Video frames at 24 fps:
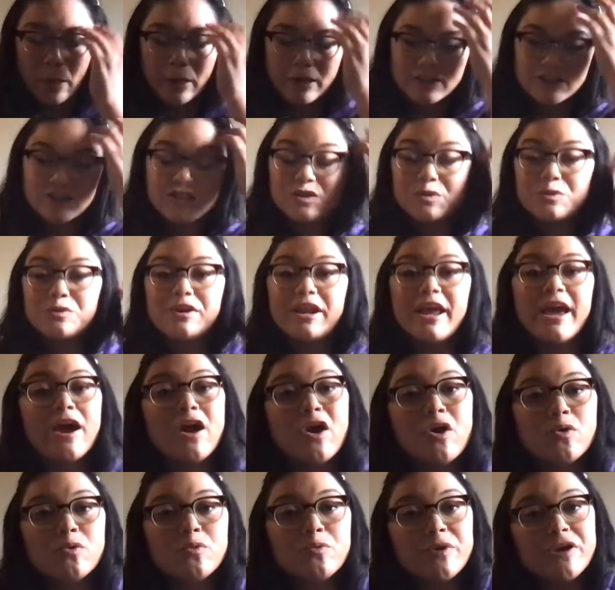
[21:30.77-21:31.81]
So
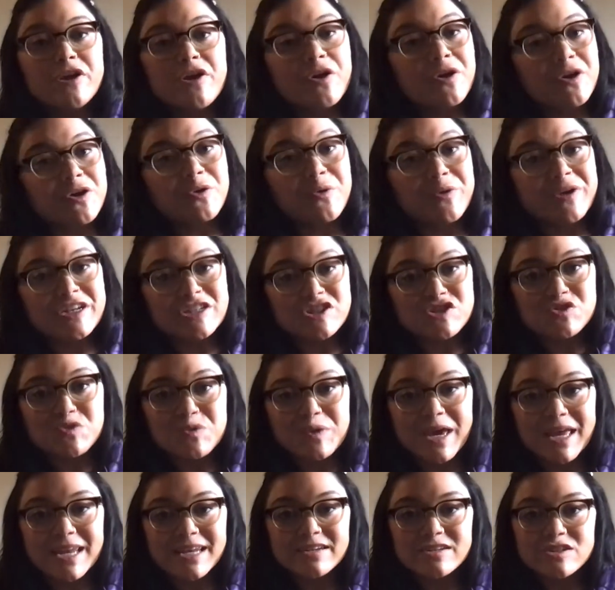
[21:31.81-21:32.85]
now we are going to
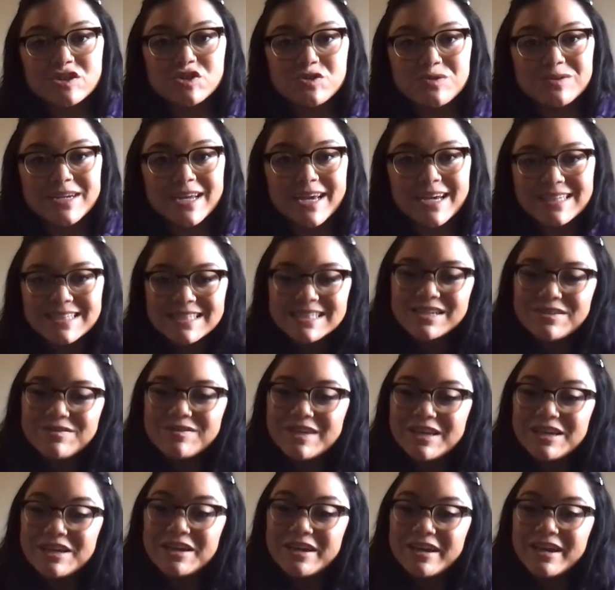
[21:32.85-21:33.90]
get into an
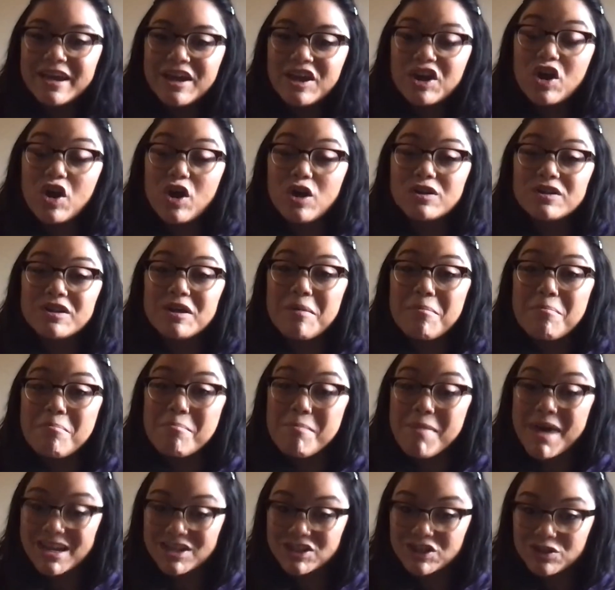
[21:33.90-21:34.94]
activity called
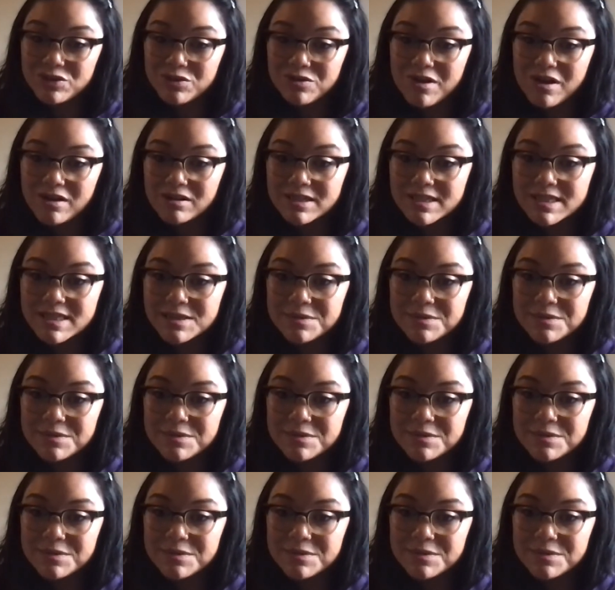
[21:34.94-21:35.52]
Magic Rocks.